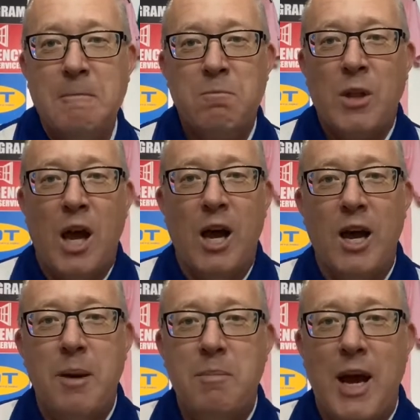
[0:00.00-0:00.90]

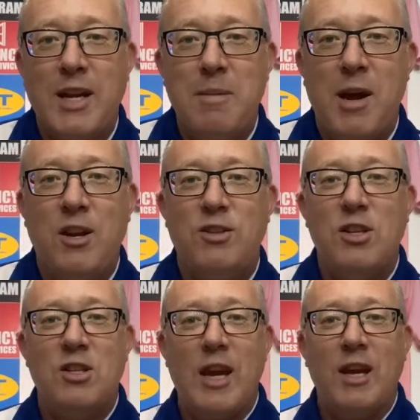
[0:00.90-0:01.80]
Andy Meadows
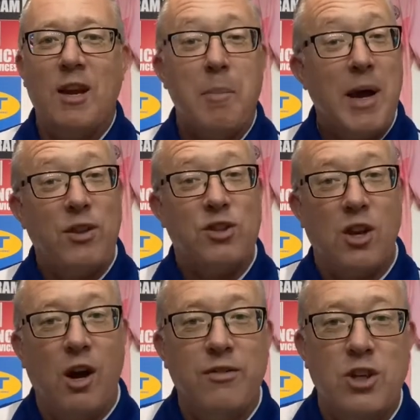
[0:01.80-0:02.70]
is saying about the
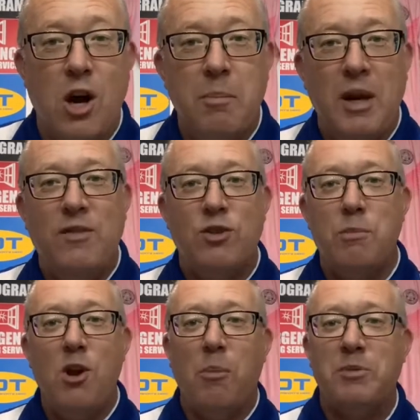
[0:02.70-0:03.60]
scarves, can't believe
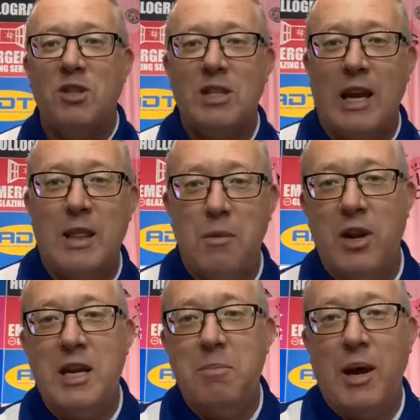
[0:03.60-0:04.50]
some knobs are selling them on
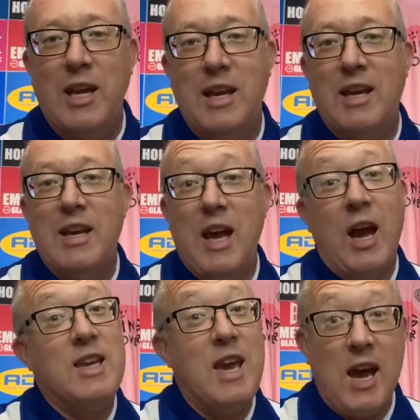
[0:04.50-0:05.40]
eBay.
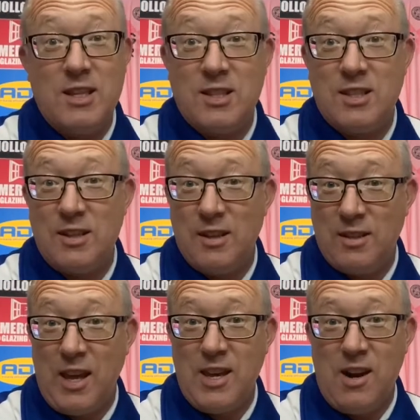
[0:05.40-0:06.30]
Yes,
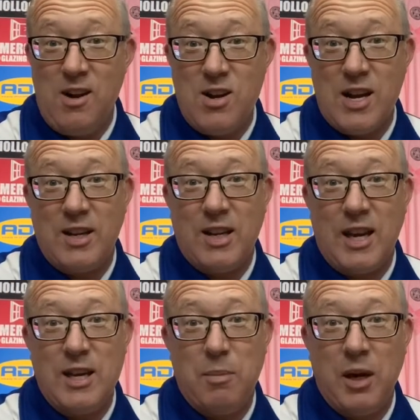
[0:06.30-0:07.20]
they are, Andy.
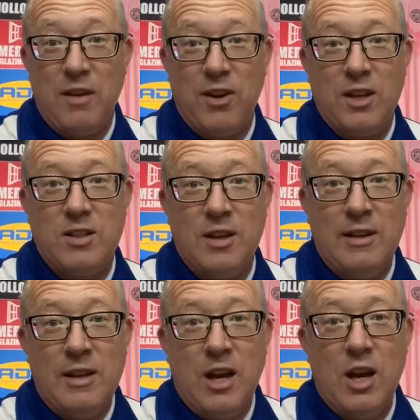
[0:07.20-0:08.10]
Can you believe it?
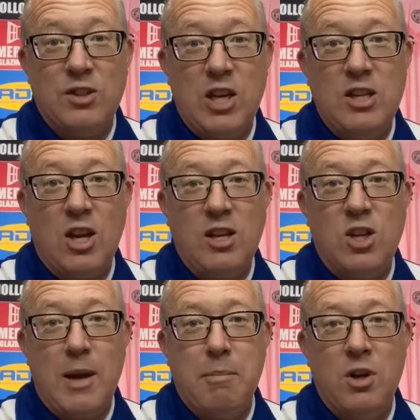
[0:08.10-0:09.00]
TJ
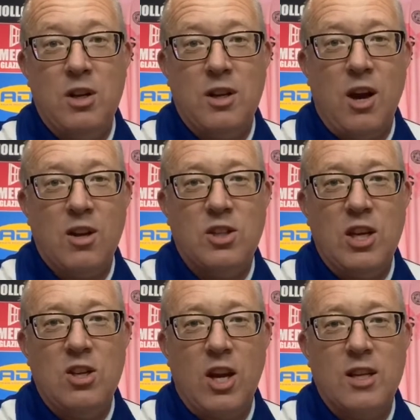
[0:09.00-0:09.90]
Chapman, hi
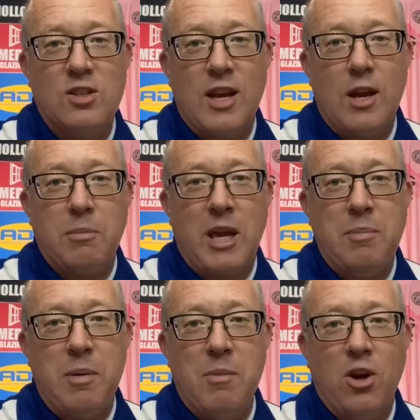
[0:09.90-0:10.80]
TJ, saying I'm
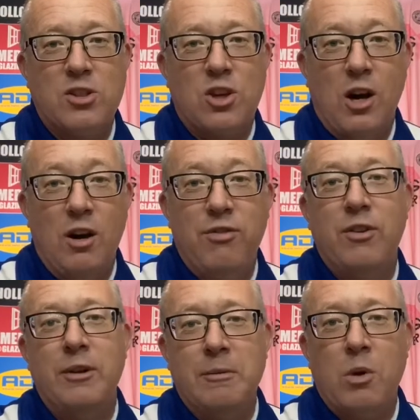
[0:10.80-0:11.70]
keeping my scarf.
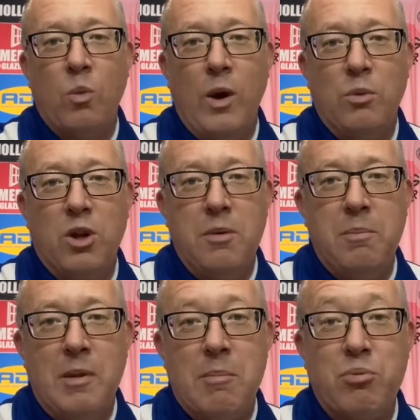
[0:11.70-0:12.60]
Well done.
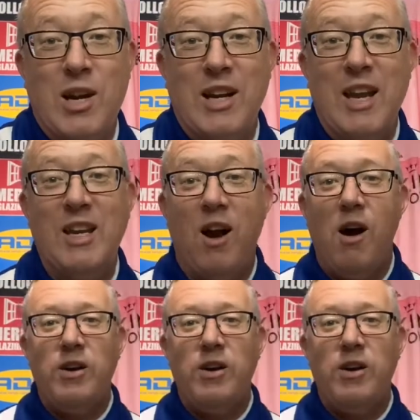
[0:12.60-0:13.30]
Brad Lingard.